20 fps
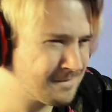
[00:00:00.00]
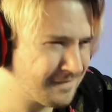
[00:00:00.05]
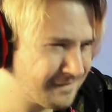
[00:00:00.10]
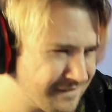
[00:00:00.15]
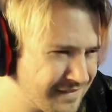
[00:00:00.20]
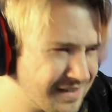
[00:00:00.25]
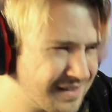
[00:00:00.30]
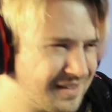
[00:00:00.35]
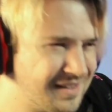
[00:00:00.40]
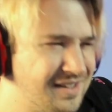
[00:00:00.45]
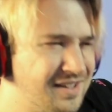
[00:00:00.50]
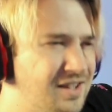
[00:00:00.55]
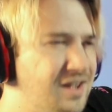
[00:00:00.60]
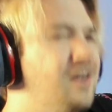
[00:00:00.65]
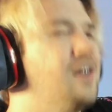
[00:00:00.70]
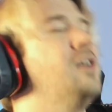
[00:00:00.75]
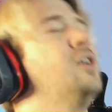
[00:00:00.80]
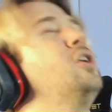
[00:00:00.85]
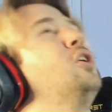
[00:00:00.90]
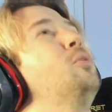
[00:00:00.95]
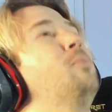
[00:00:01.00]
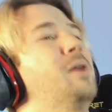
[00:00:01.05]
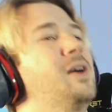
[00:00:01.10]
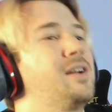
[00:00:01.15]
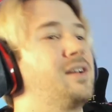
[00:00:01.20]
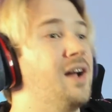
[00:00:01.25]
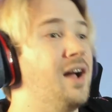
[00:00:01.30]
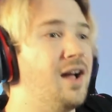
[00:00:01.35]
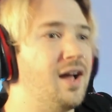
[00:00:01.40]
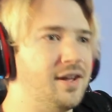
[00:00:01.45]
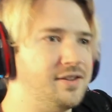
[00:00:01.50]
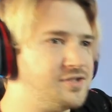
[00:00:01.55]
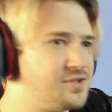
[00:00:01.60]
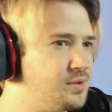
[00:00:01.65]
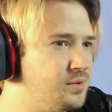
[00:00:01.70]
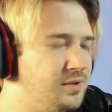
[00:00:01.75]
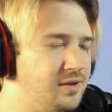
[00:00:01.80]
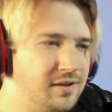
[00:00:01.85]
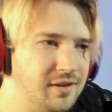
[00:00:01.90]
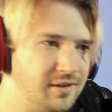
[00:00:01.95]
your sword at me. Heaven to hell, the rebel will
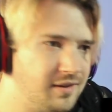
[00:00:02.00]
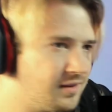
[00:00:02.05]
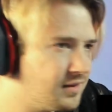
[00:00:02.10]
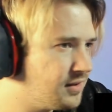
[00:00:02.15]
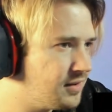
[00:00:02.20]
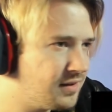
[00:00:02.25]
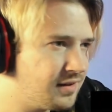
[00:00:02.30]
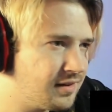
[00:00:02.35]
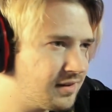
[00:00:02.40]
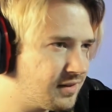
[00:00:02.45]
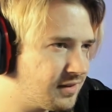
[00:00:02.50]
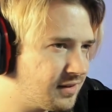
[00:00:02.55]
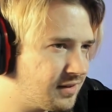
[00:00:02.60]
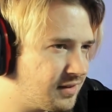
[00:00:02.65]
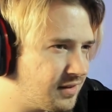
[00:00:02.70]
tell these. The eleven